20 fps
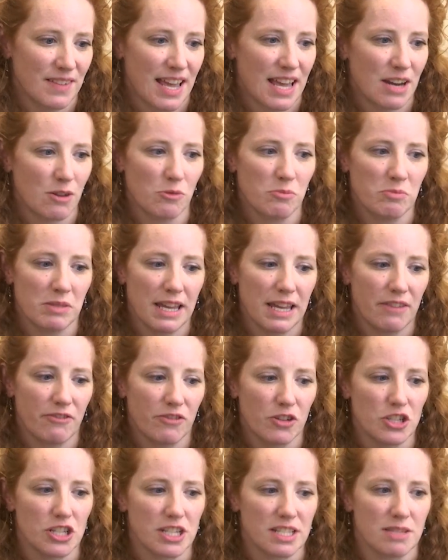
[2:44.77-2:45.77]
And it'll play
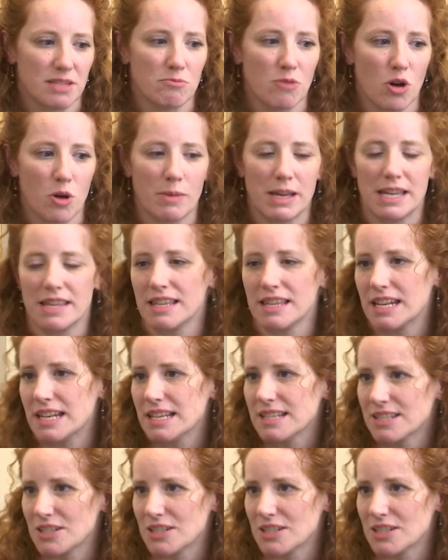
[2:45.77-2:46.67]
for just a moment and then it